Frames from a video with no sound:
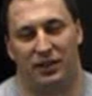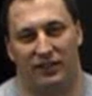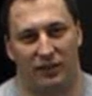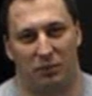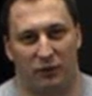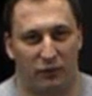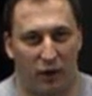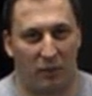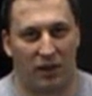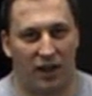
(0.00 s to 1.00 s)
Pretty simple
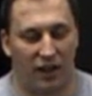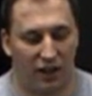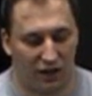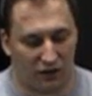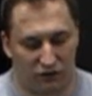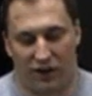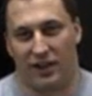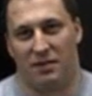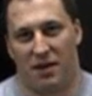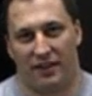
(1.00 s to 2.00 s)
formula.
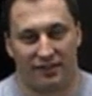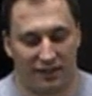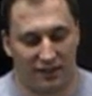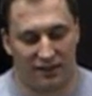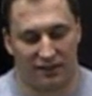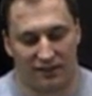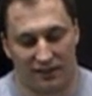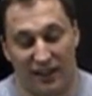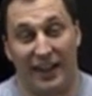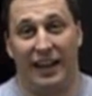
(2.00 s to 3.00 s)
Train the muscle,
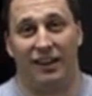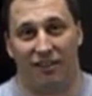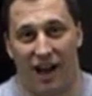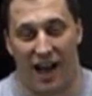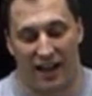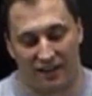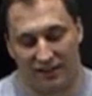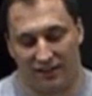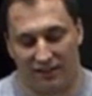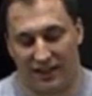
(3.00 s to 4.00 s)
eat a
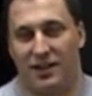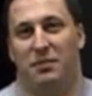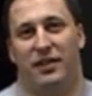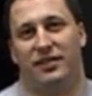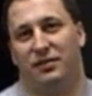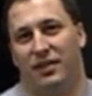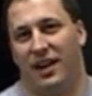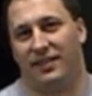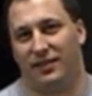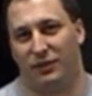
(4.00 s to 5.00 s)
lot, let the muscle
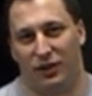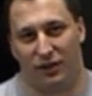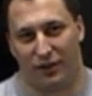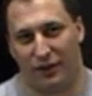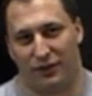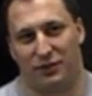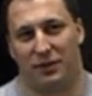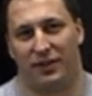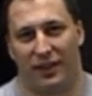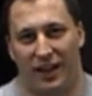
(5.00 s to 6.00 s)
rest. If you do those
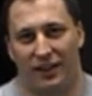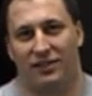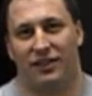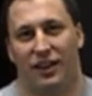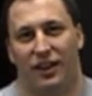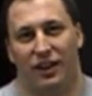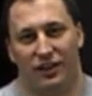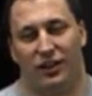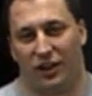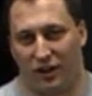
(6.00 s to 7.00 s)
3 things,
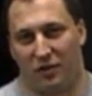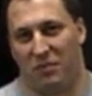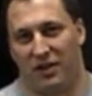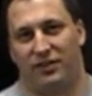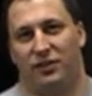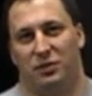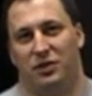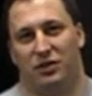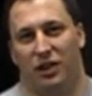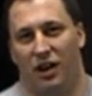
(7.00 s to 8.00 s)
your muscles
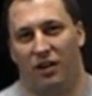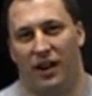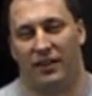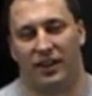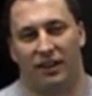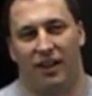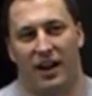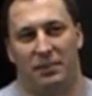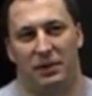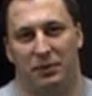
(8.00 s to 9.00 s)
will grow. I think a
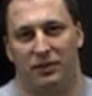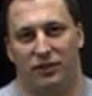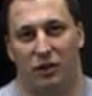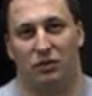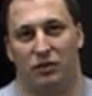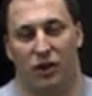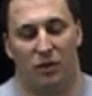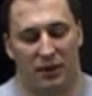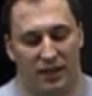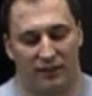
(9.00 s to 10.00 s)
lot of people don't
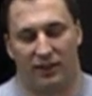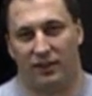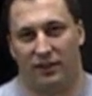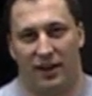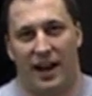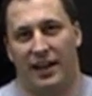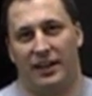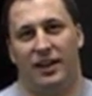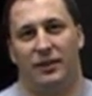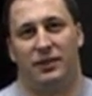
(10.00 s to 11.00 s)
grow because they're not
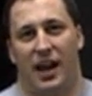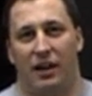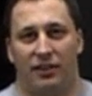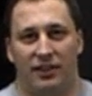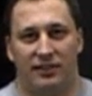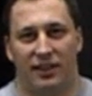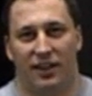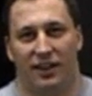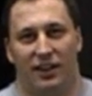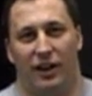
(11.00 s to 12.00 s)
eating enough calories.